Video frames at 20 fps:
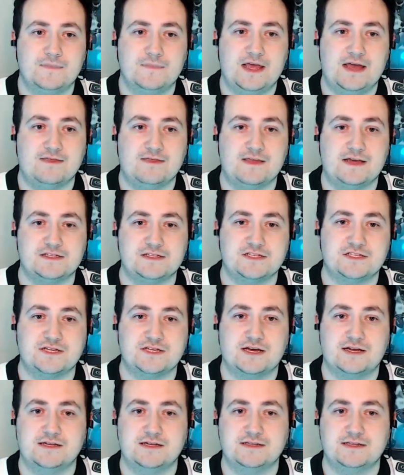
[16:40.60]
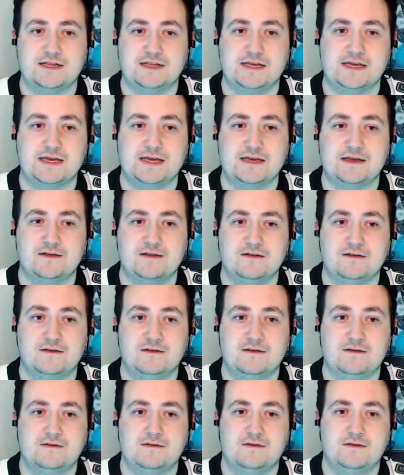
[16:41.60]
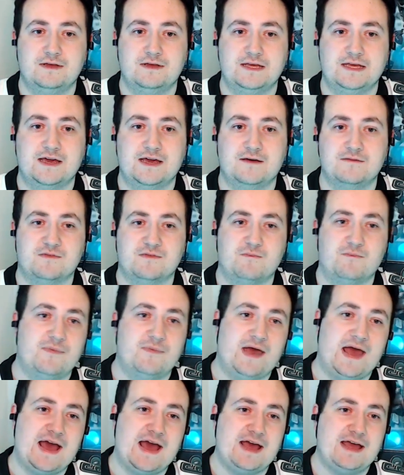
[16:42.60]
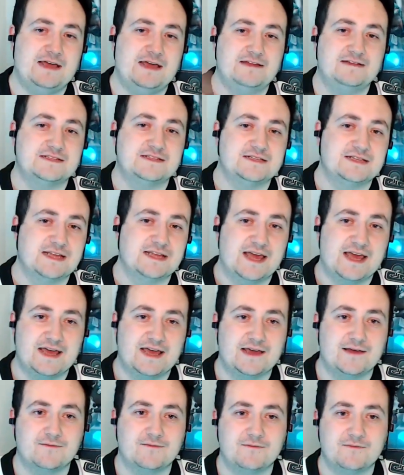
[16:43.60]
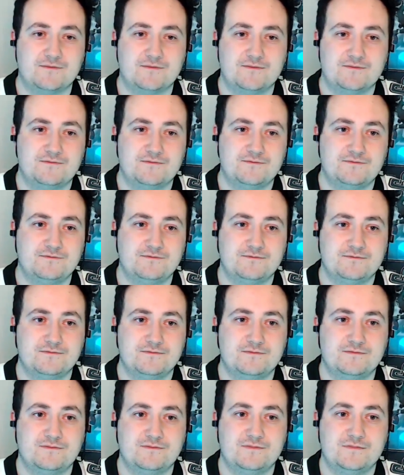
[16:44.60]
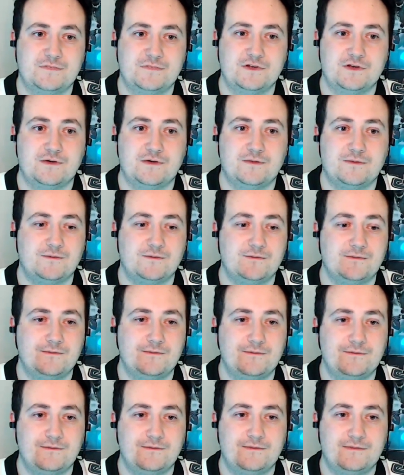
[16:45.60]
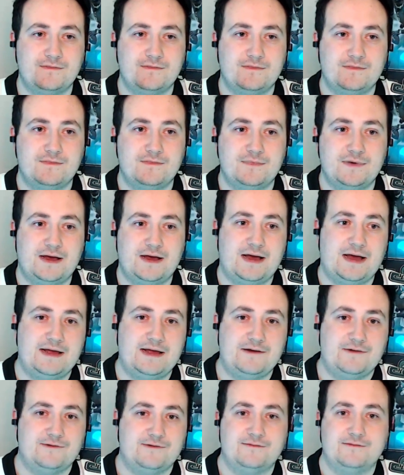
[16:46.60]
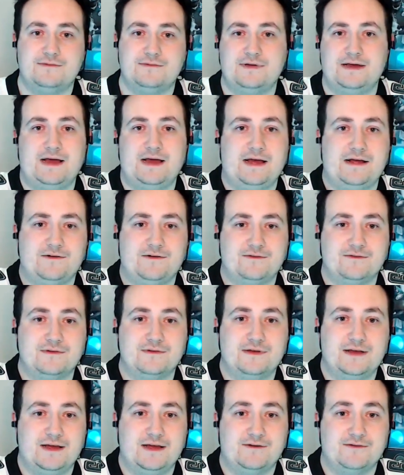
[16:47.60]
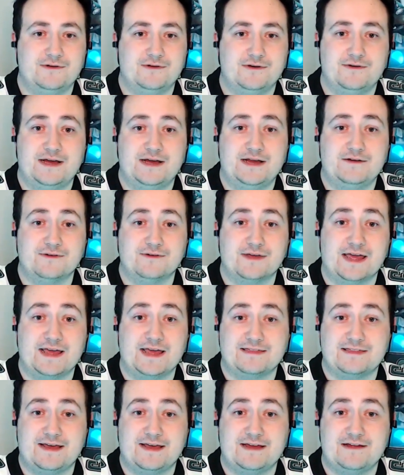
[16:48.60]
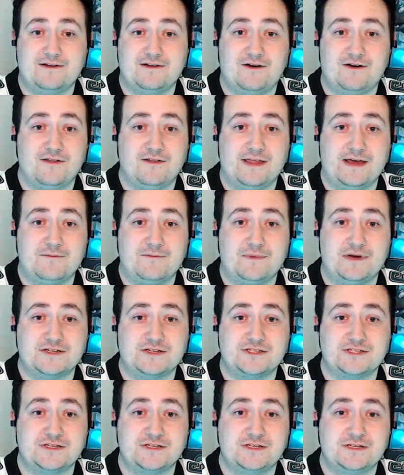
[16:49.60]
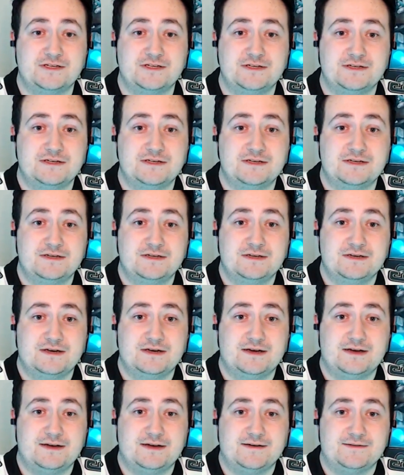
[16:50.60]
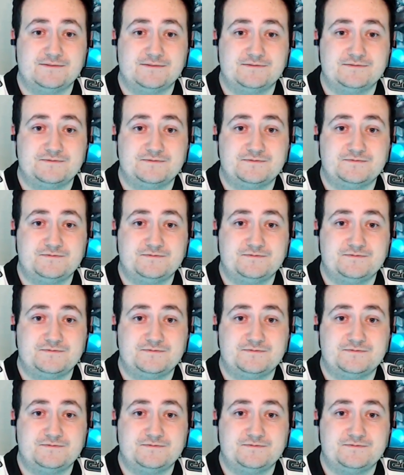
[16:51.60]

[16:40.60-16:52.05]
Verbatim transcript: and then suddenly he comes back into the game. So I don't I don't I don't know. I don't get that all that much. Um